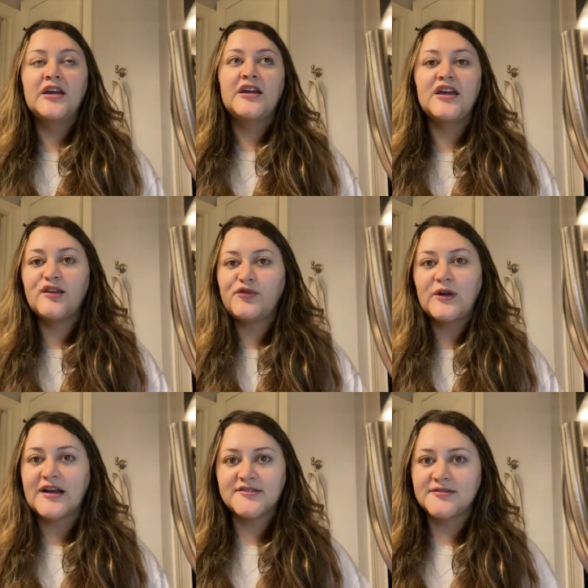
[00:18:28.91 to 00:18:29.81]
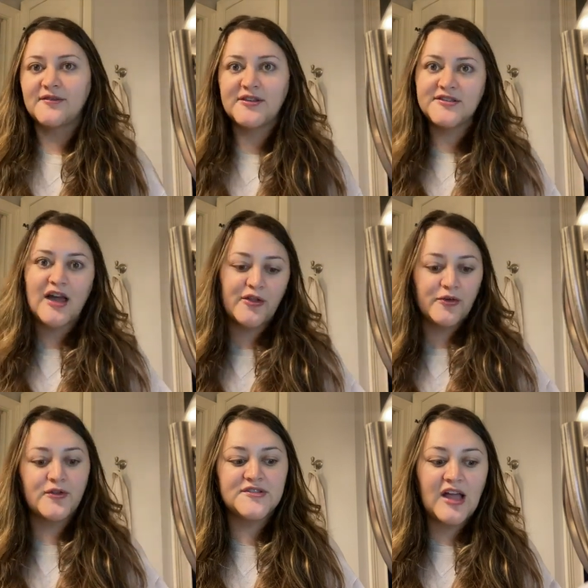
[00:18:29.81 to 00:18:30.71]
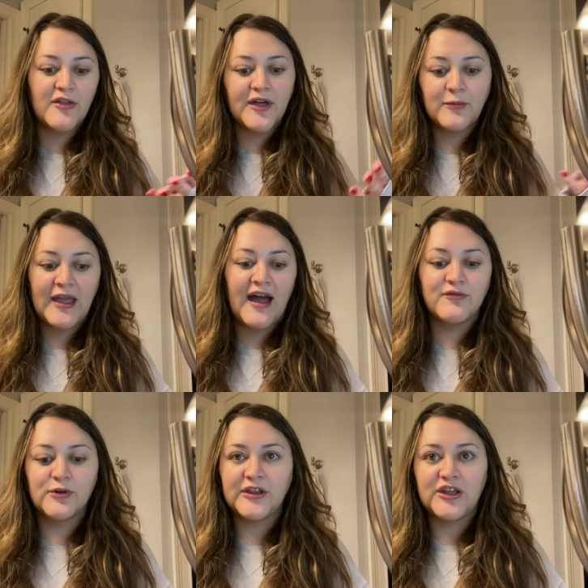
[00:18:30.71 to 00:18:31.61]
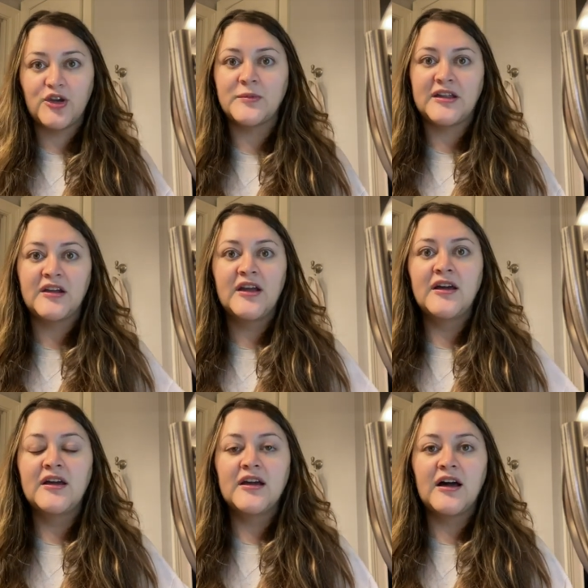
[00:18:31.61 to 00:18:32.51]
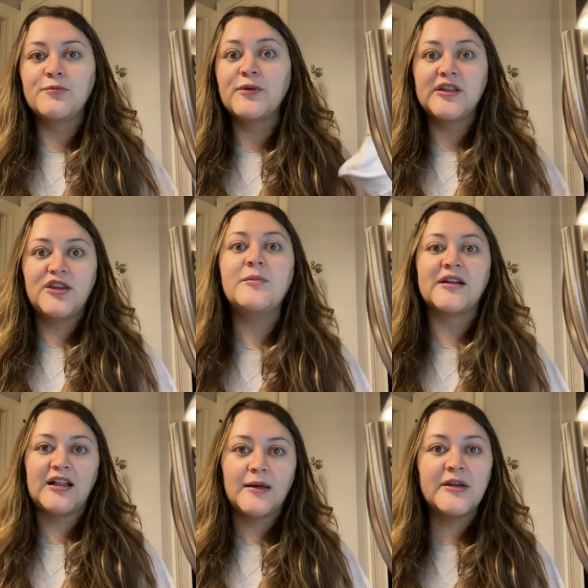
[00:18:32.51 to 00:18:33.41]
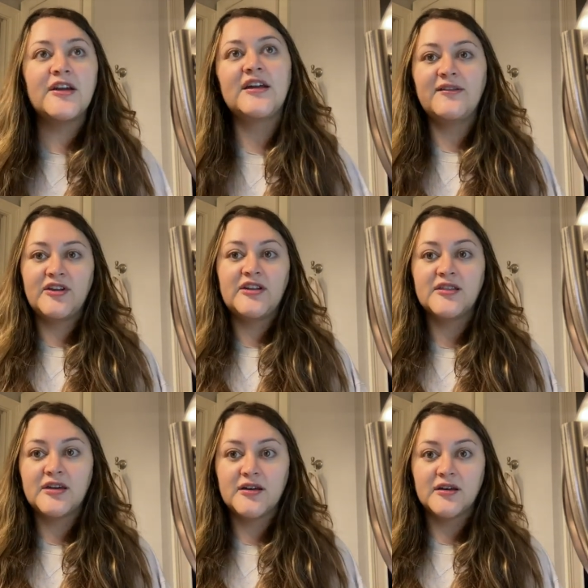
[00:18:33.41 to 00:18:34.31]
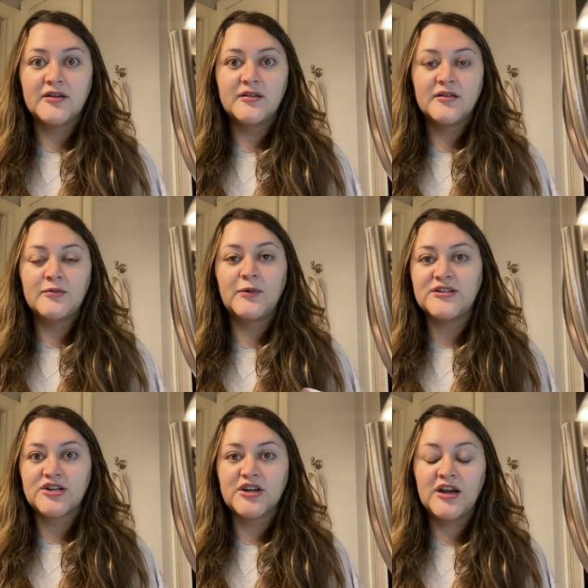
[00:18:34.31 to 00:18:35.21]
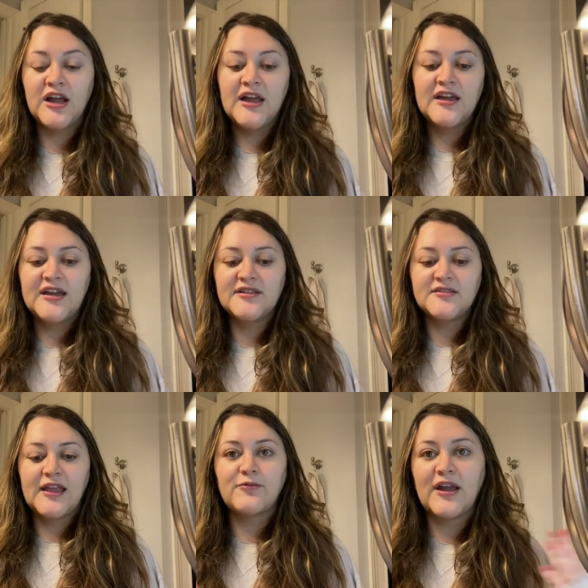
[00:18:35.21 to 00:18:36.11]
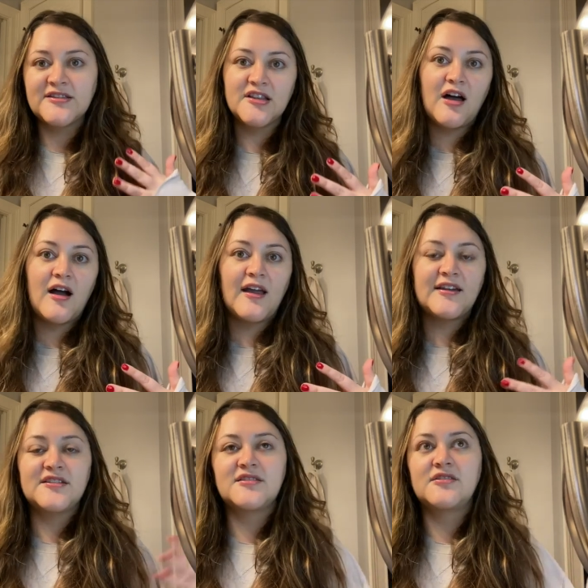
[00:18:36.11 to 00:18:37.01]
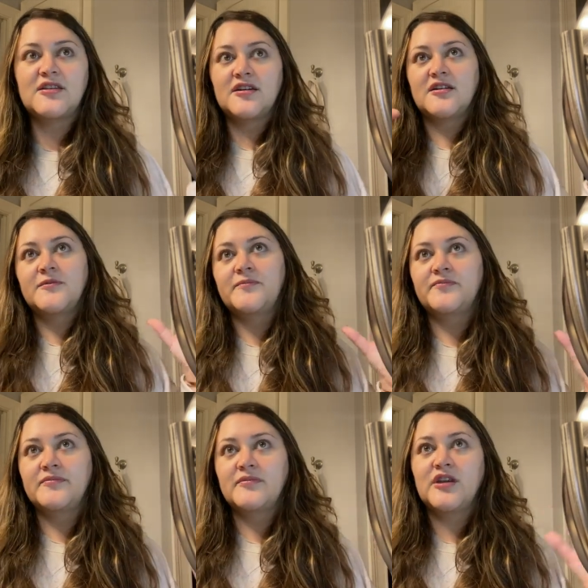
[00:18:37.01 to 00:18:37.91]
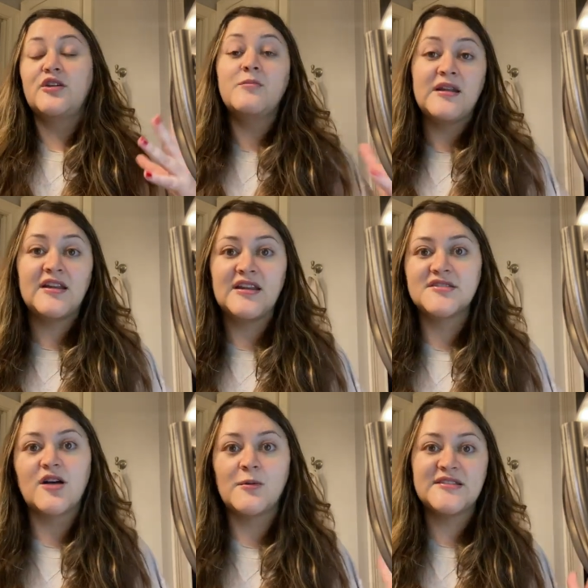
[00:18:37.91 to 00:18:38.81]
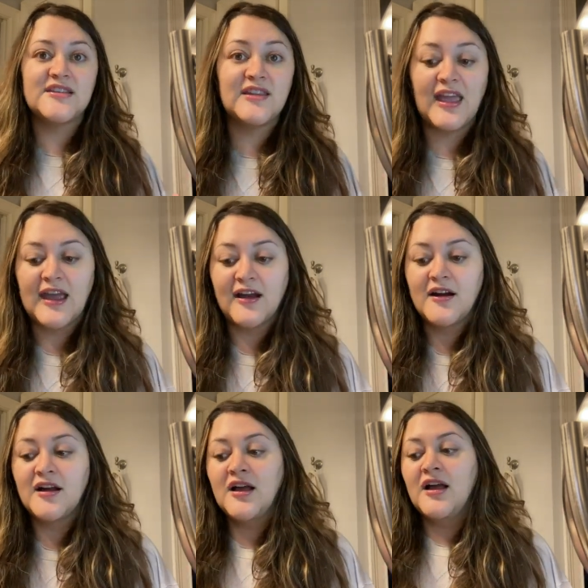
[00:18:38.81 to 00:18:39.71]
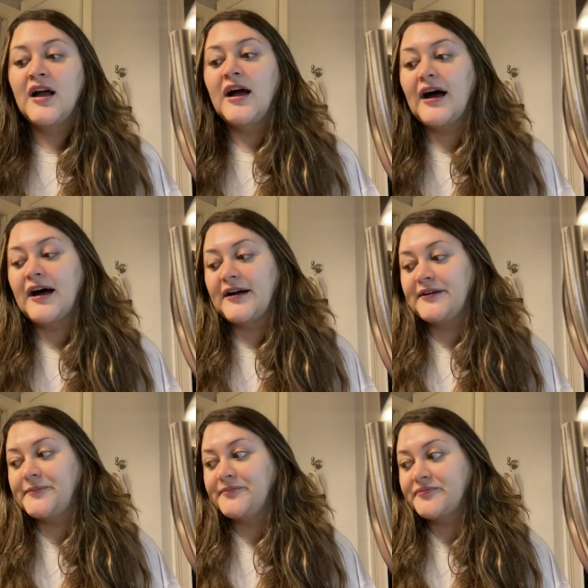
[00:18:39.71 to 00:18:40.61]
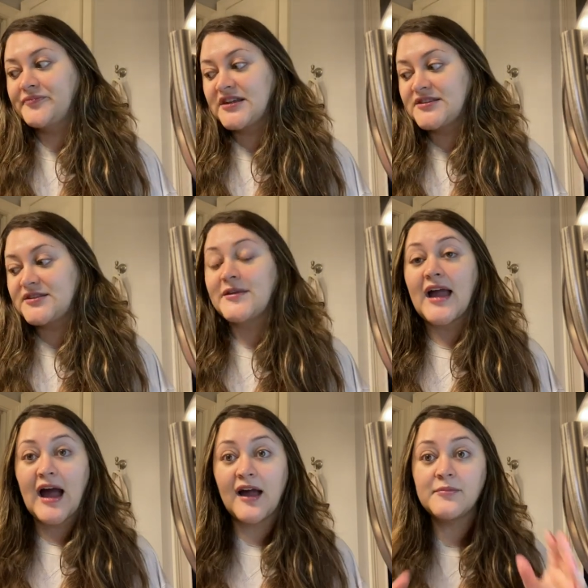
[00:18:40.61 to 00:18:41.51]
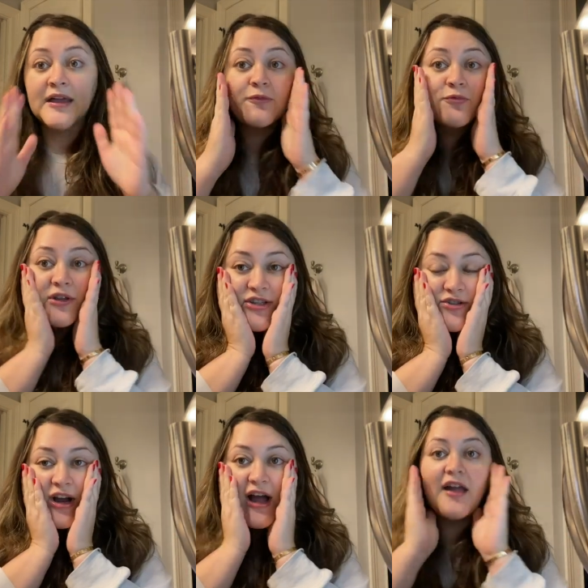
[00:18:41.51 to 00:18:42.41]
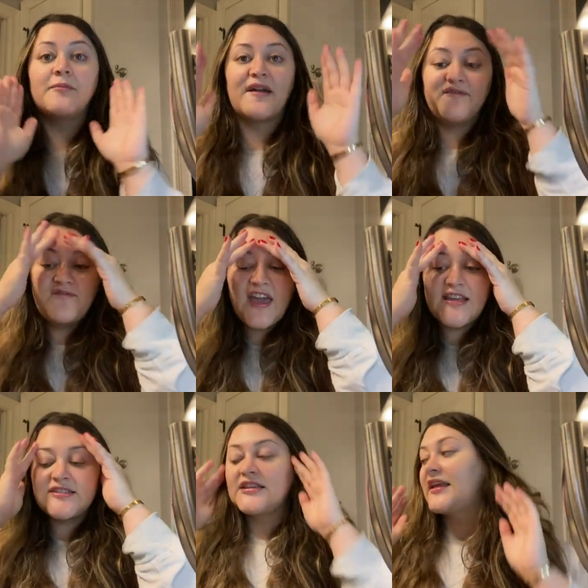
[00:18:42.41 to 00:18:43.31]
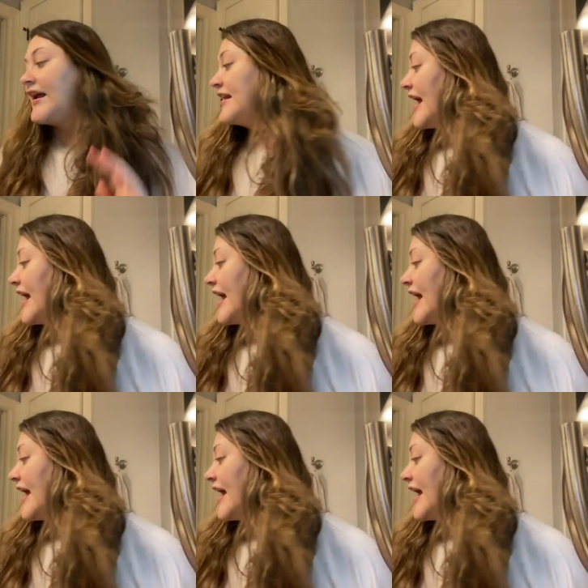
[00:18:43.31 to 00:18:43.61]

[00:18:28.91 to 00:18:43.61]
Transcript: if you guys live in the South or know the South, like we have really humid, a really humid climate here. Even in the winter, it like rains a lot and the humidity is always in the air. So yeah, I'm like really dry on my face and like in